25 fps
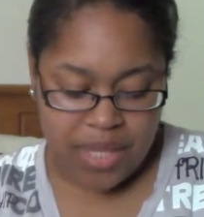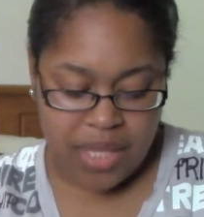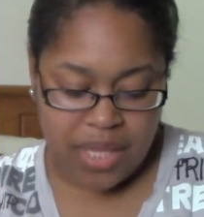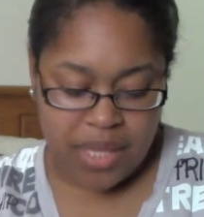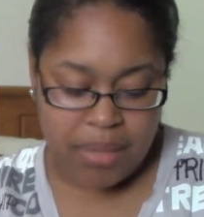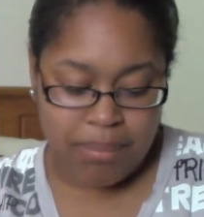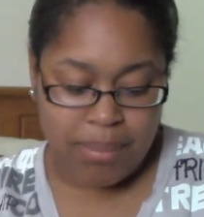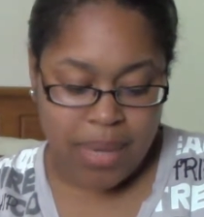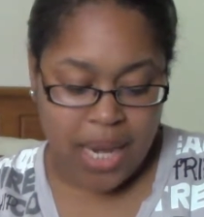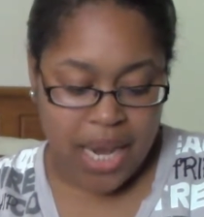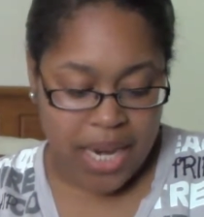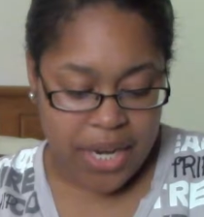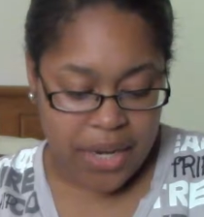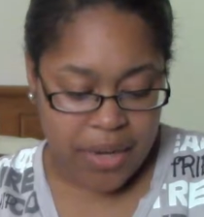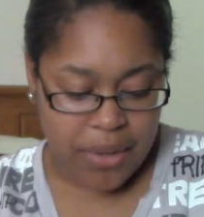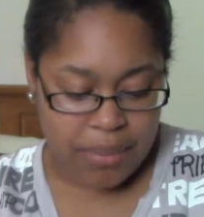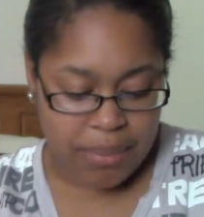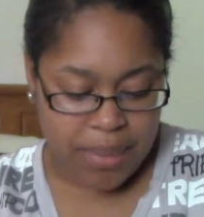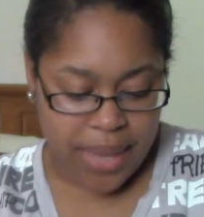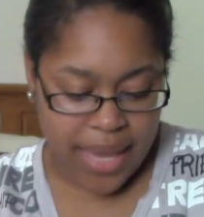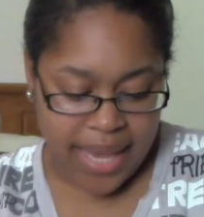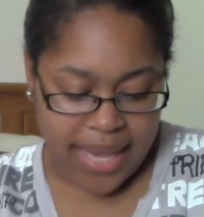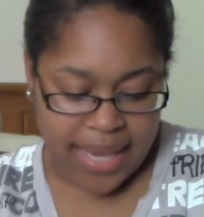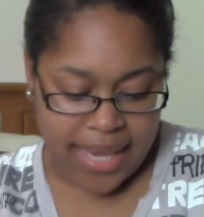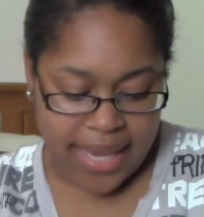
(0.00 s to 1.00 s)
the buyer
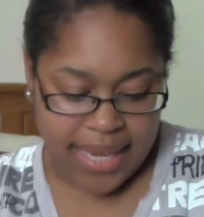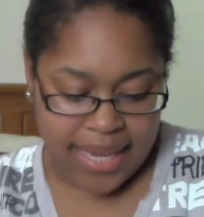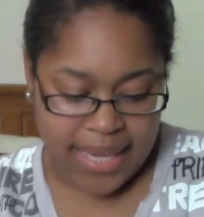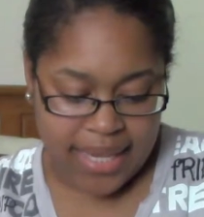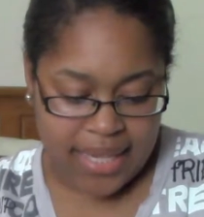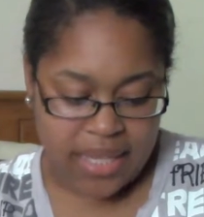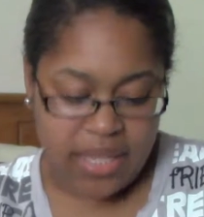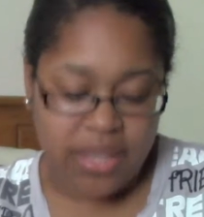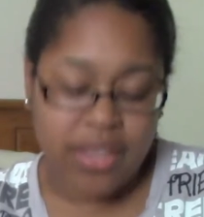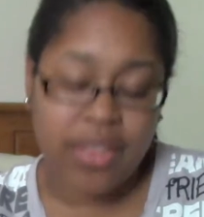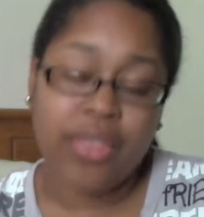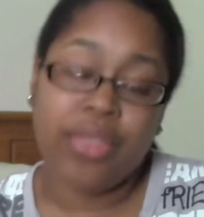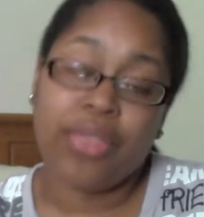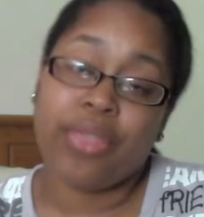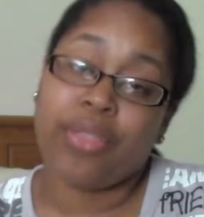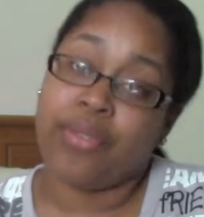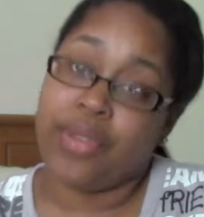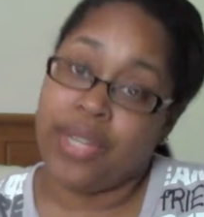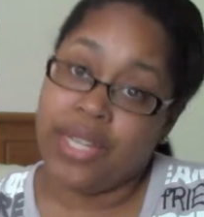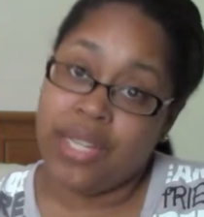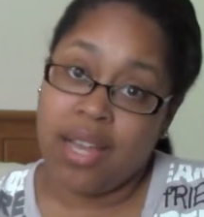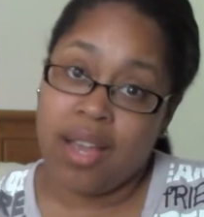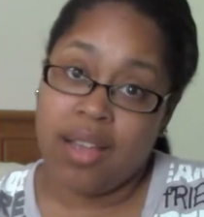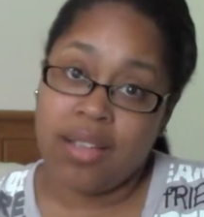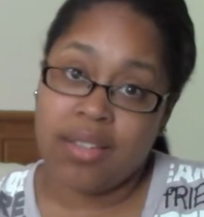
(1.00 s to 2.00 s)
paid
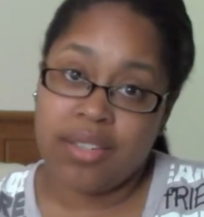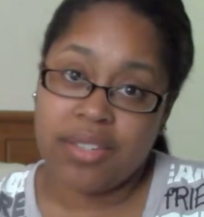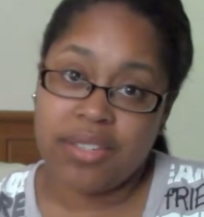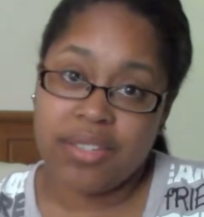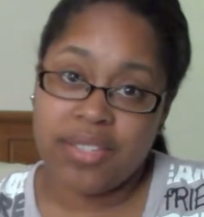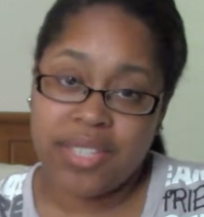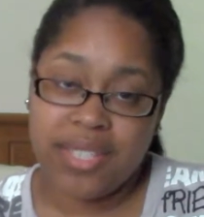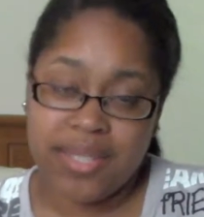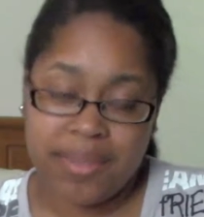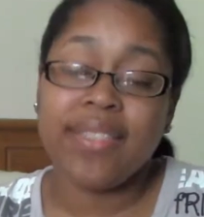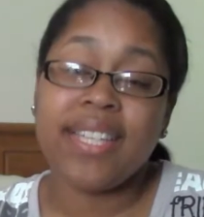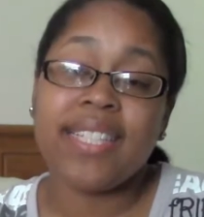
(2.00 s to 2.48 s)
$3.